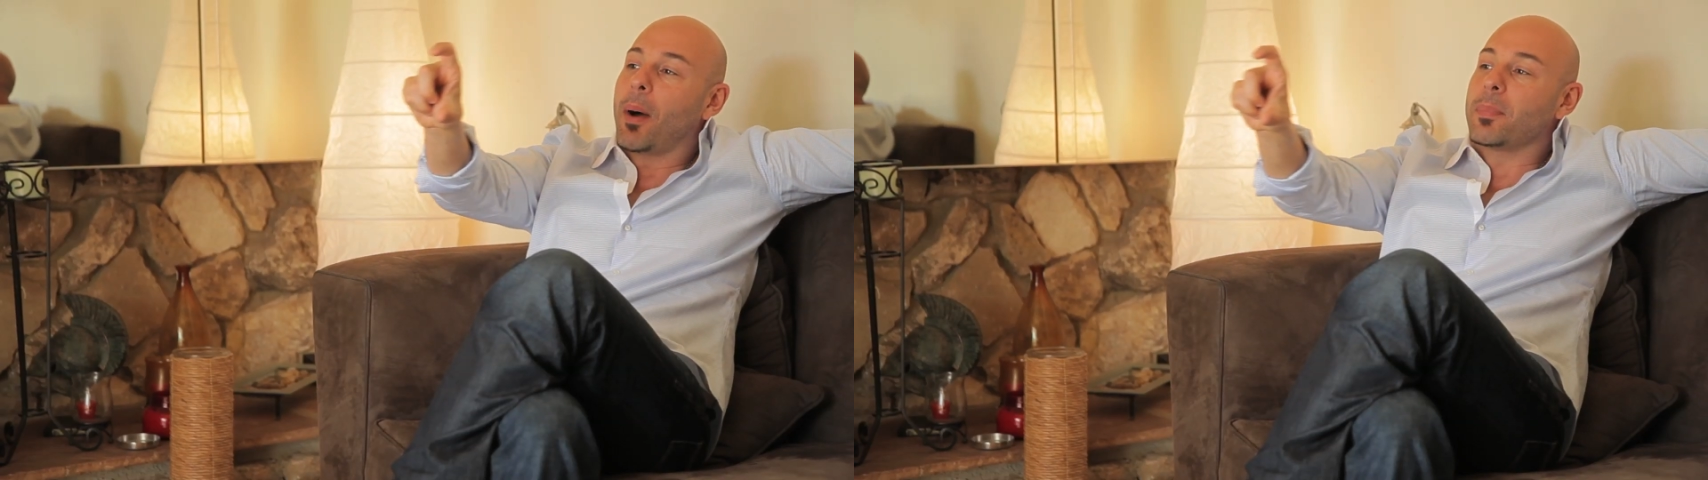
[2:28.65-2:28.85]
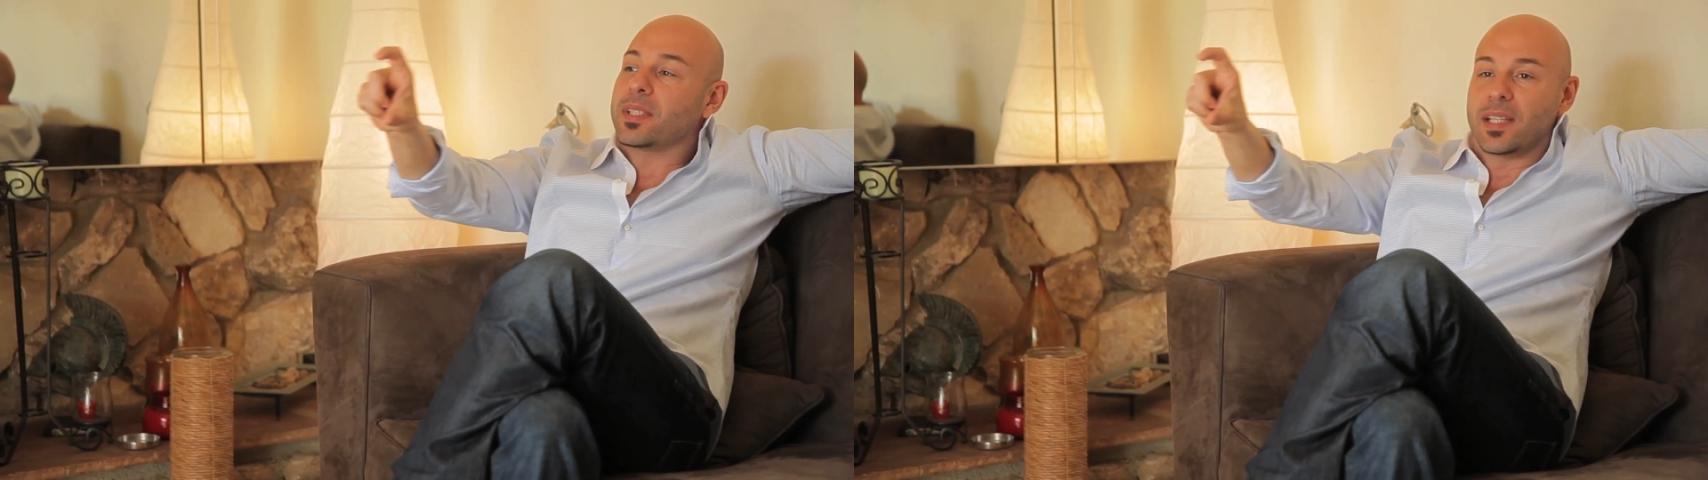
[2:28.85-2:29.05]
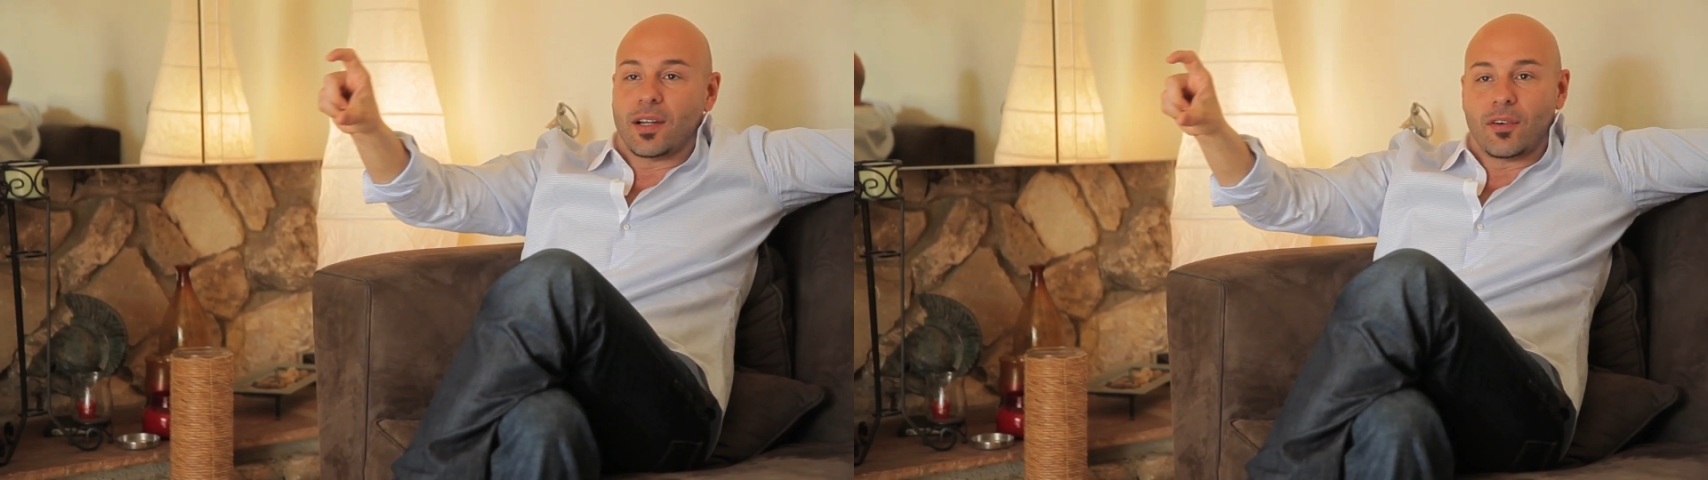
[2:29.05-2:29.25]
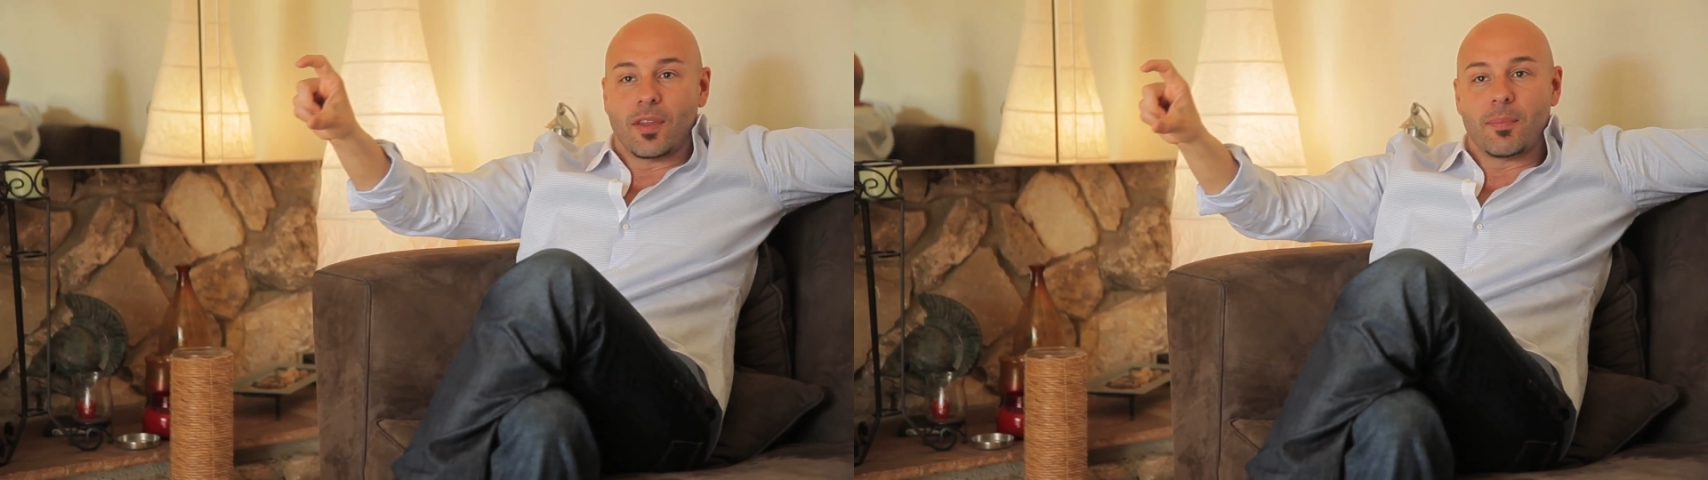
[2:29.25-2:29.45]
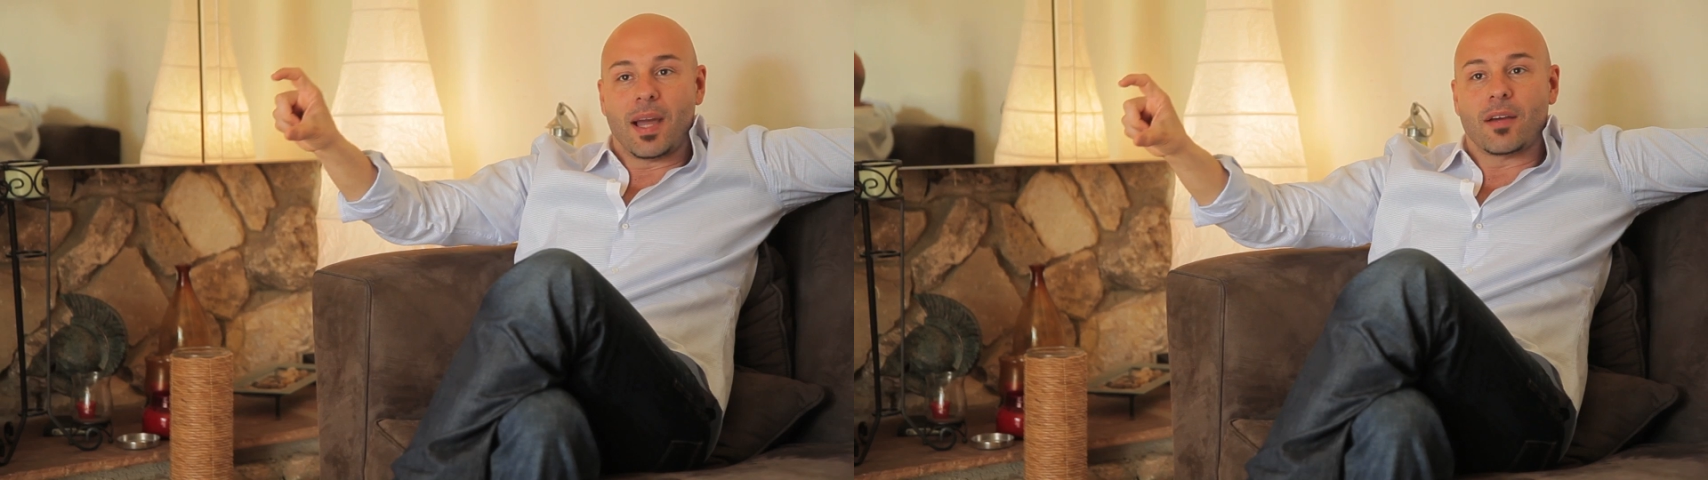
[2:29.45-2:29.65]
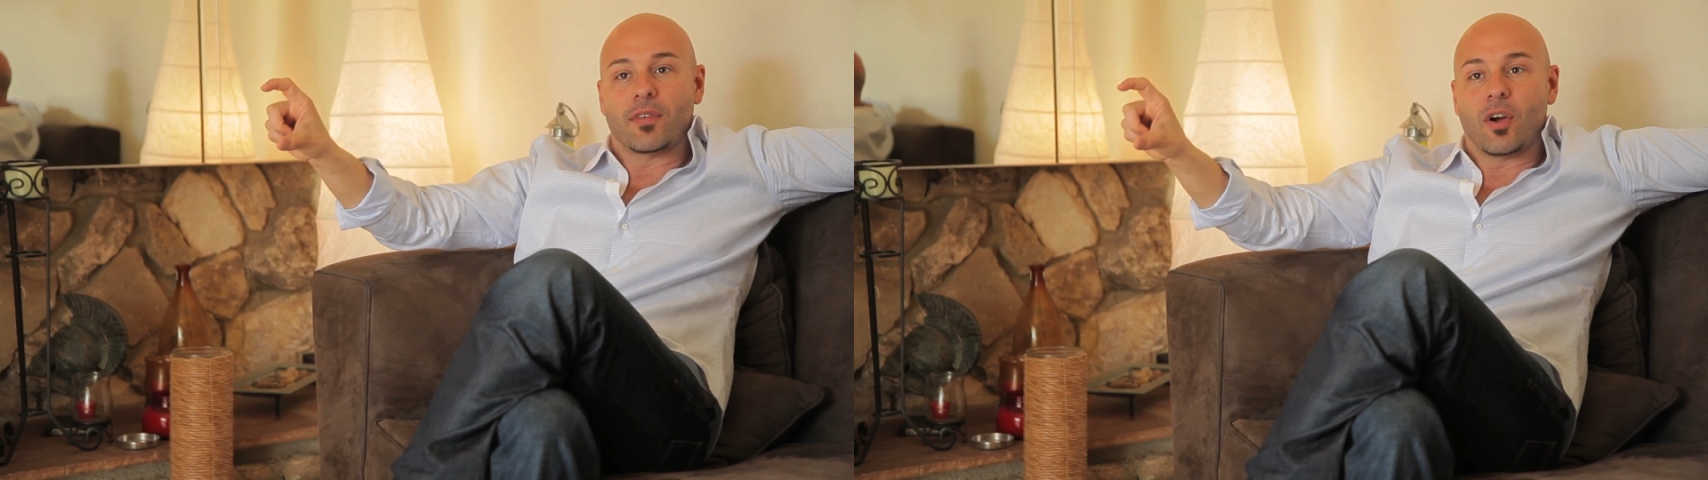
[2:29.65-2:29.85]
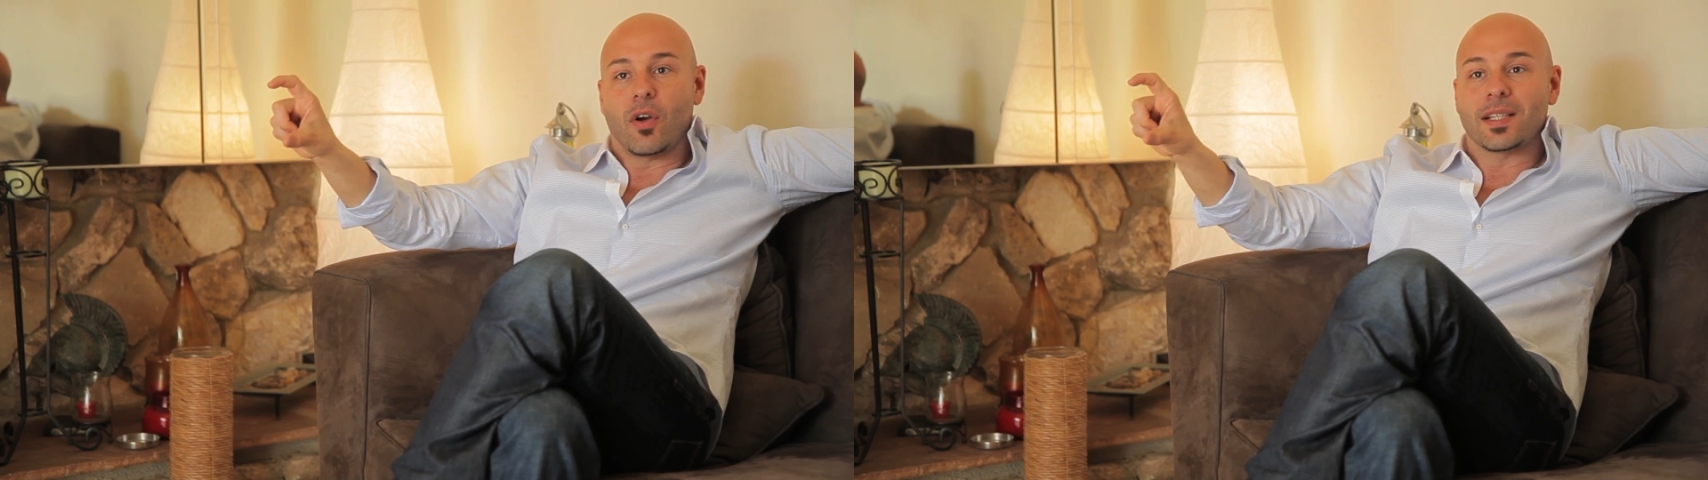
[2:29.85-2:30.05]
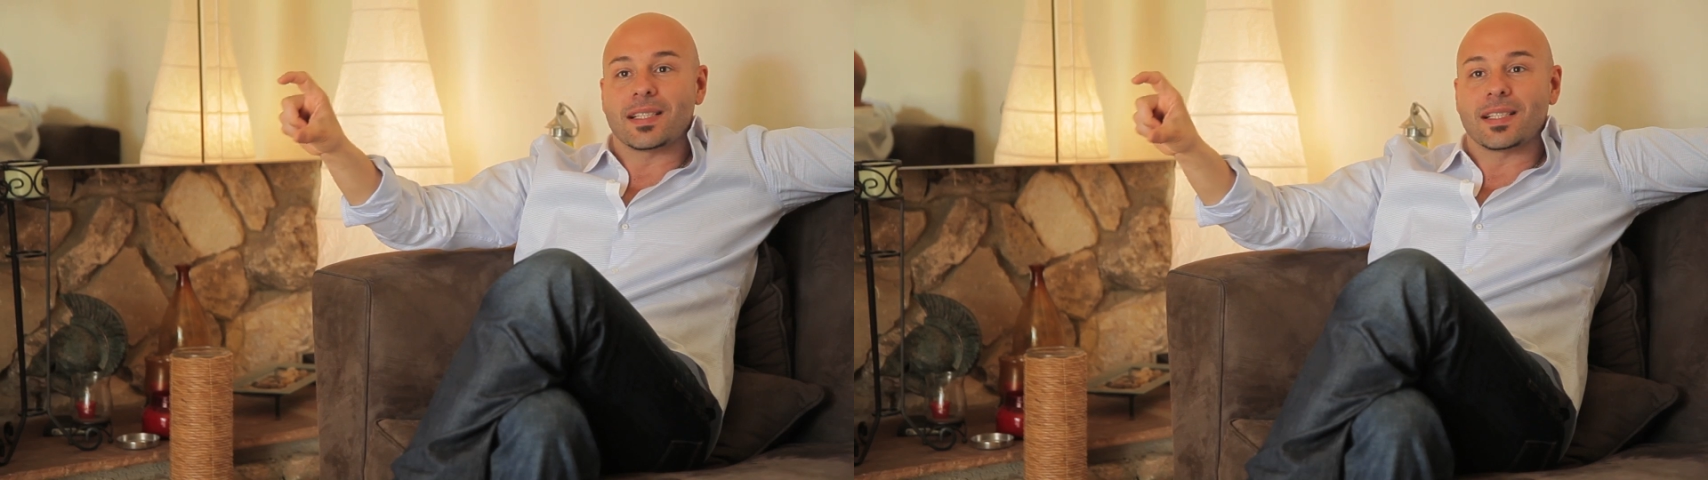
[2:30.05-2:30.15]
bumper sticker on the back of a car that